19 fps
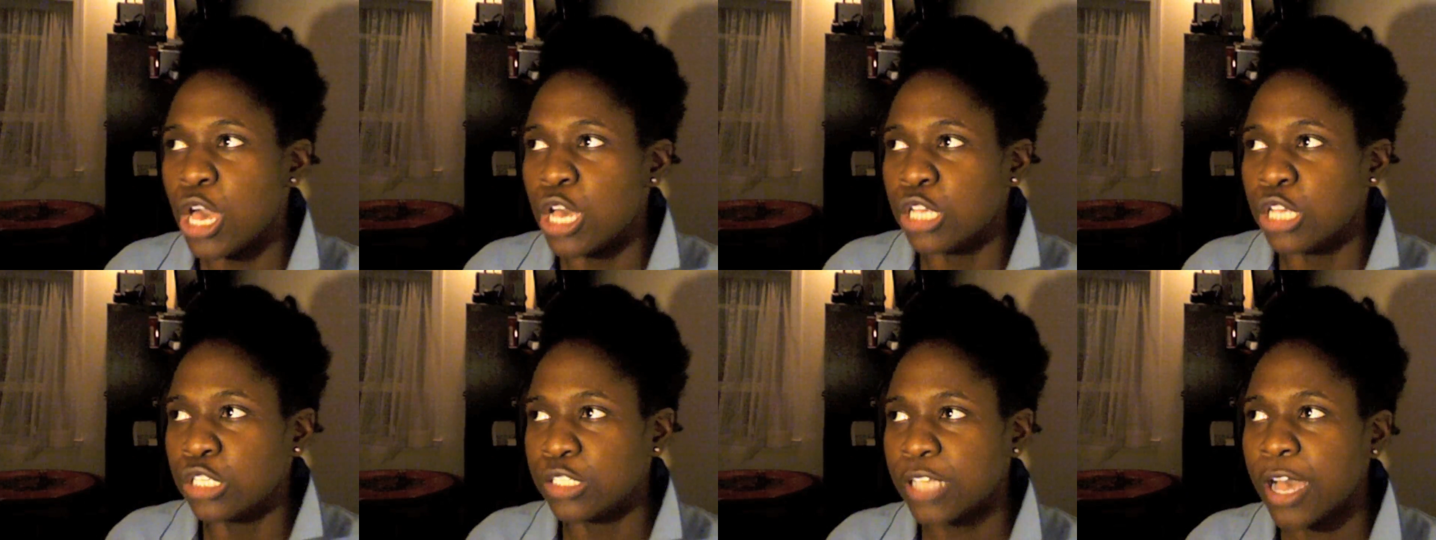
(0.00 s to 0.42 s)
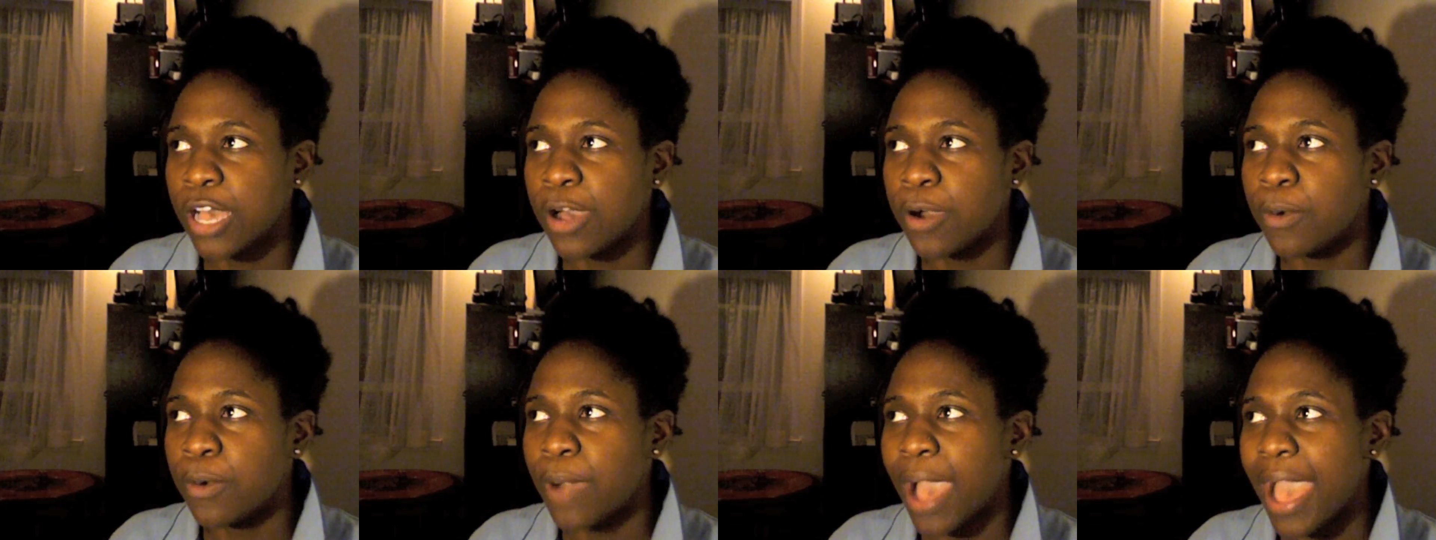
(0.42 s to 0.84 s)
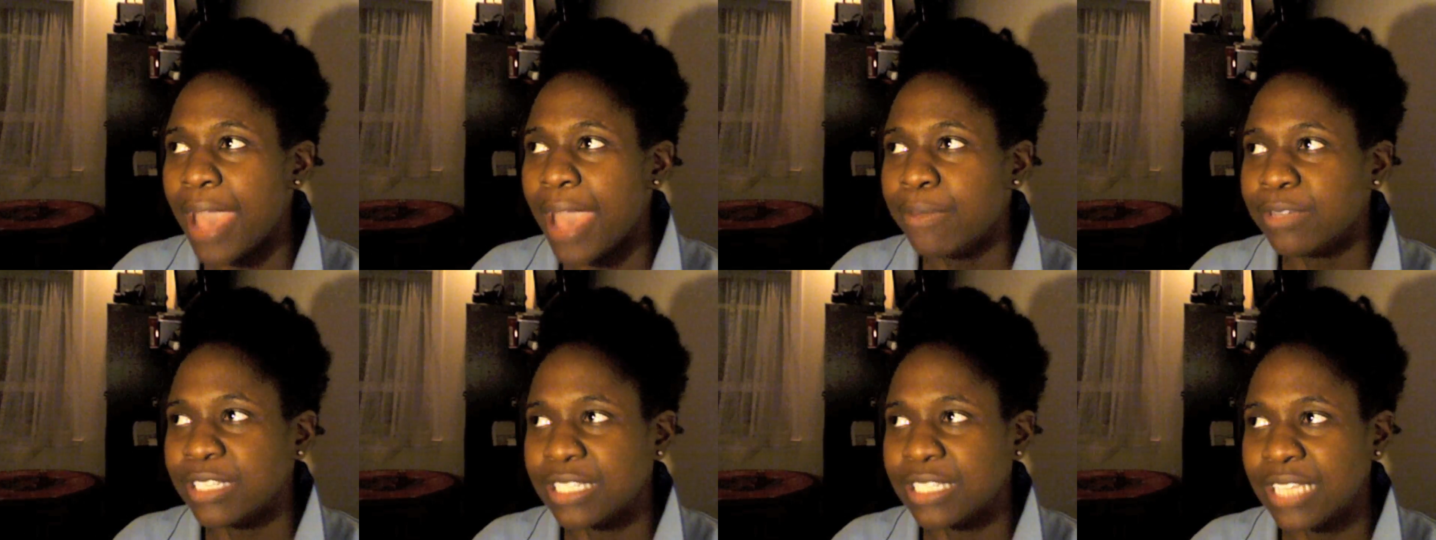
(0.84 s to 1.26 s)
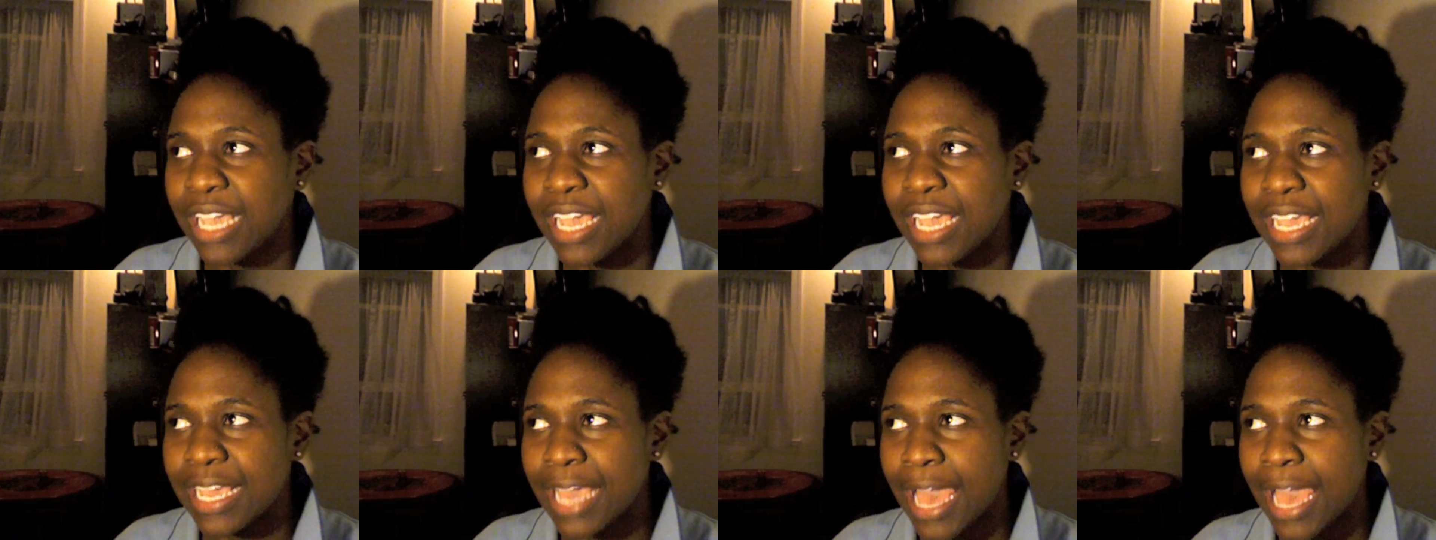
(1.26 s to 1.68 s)
So I was
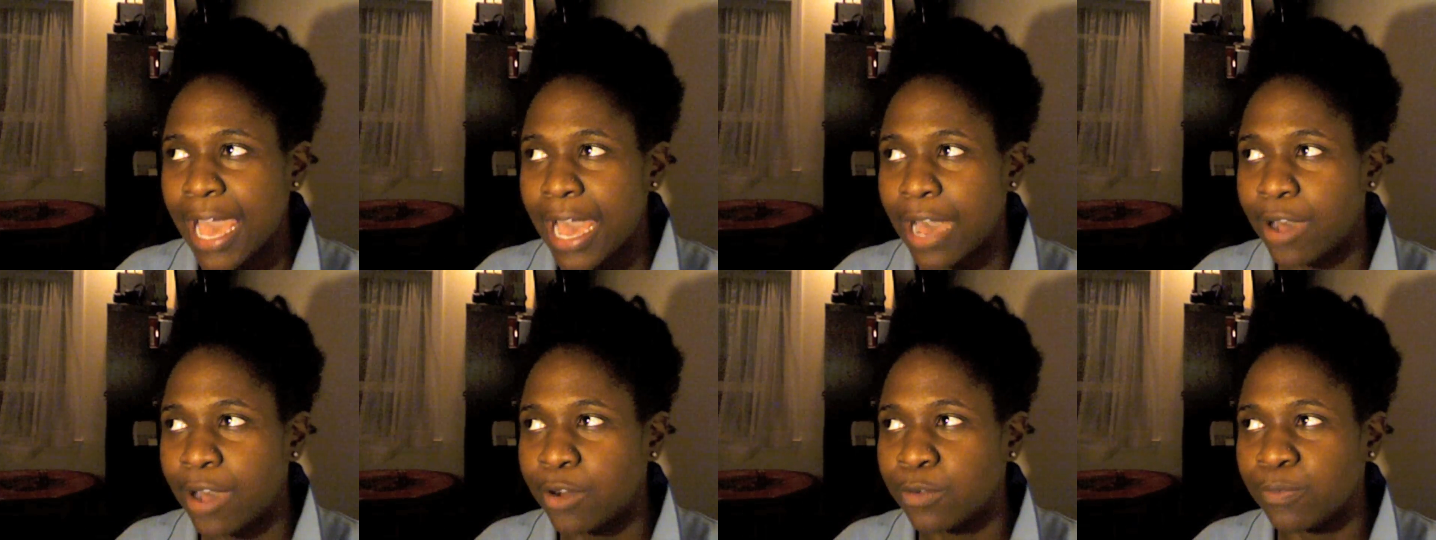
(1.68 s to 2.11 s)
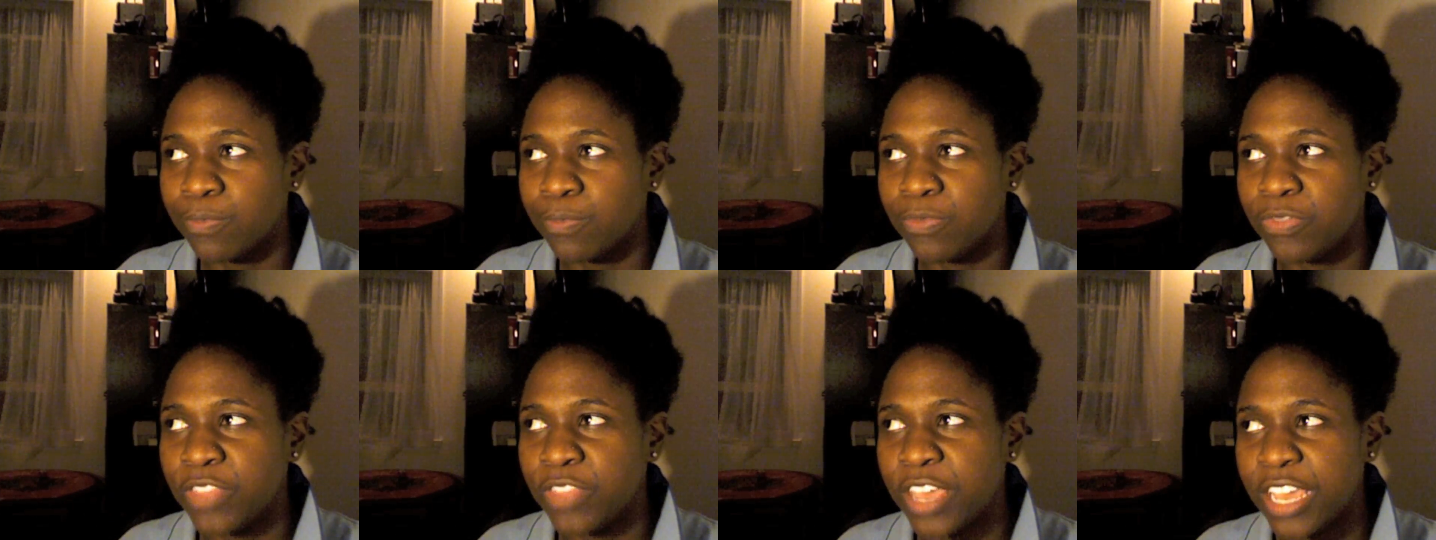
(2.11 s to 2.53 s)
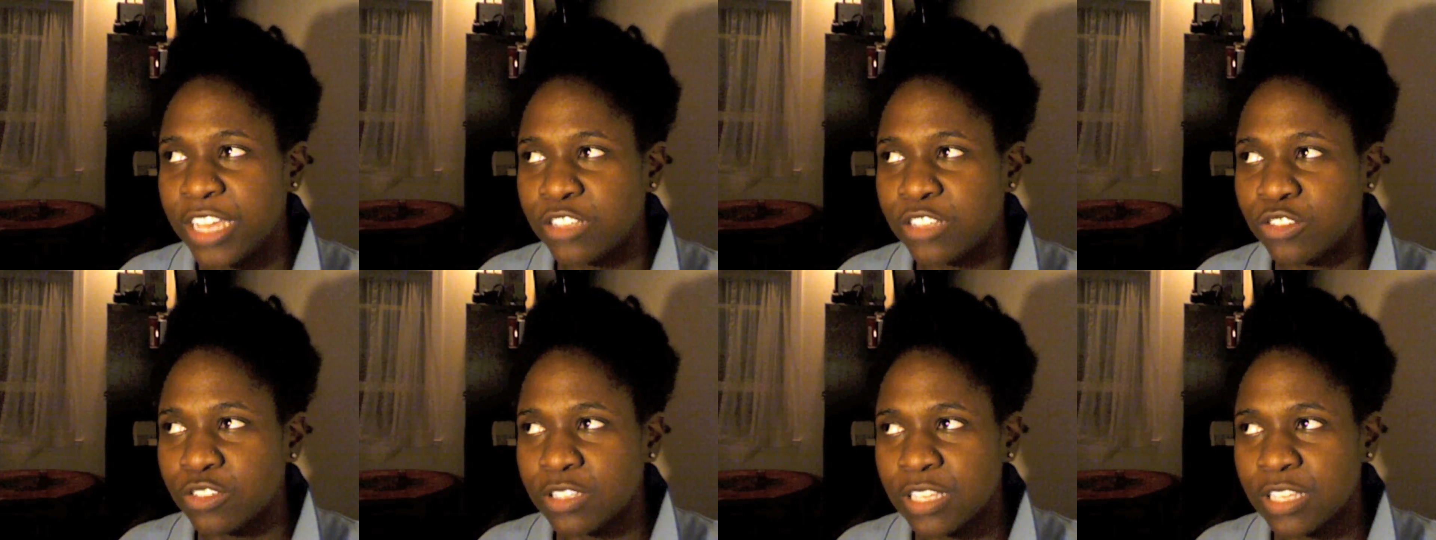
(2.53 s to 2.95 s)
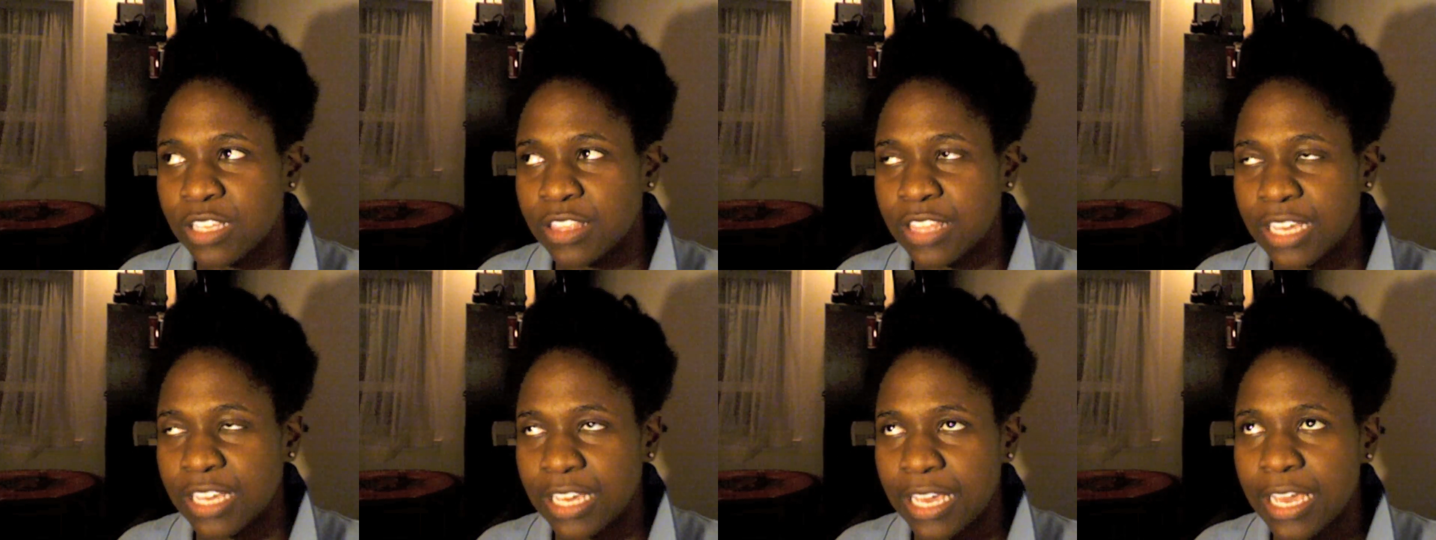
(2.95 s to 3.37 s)
saying how the interesting
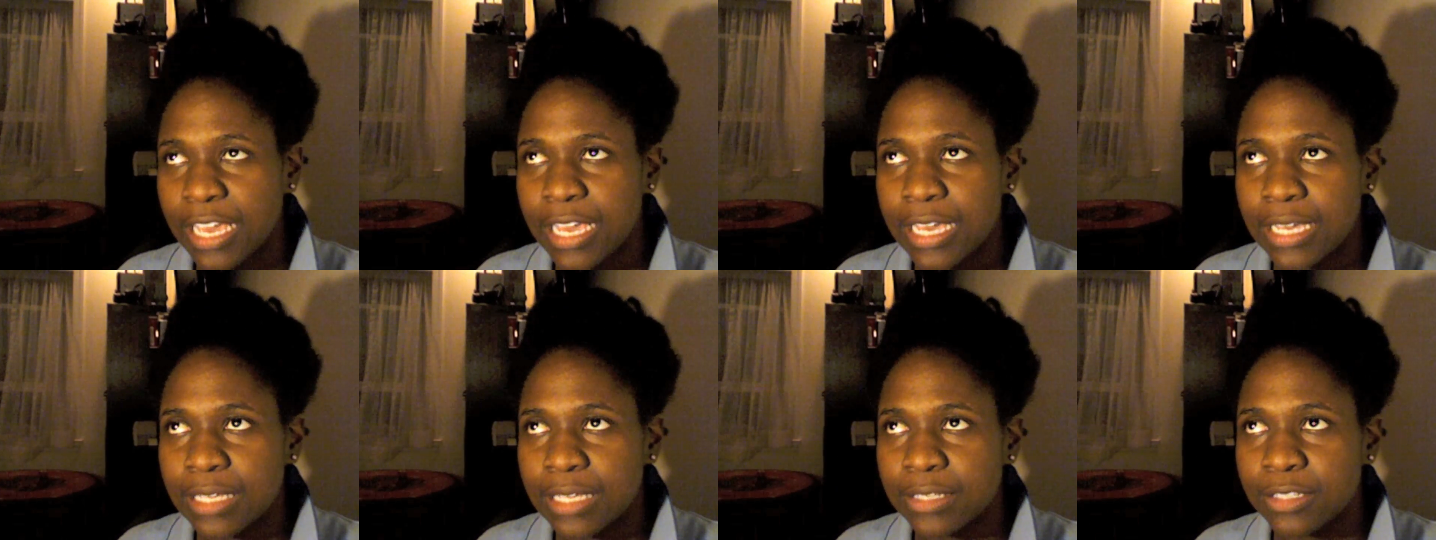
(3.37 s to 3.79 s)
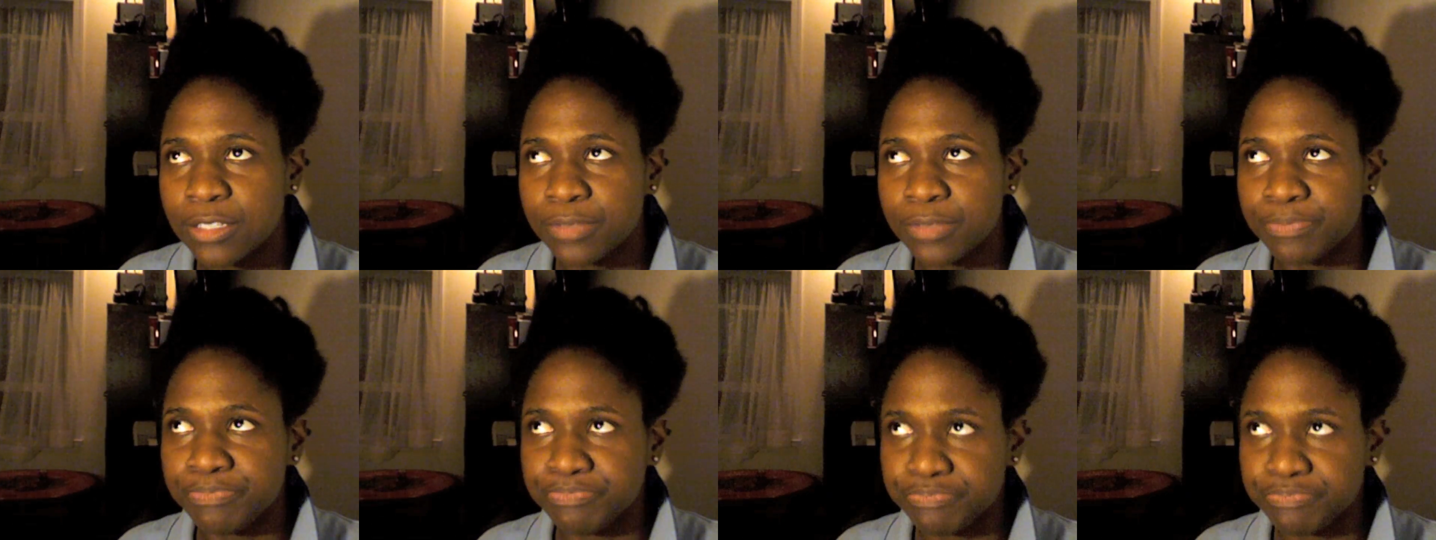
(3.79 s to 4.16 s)
thing is,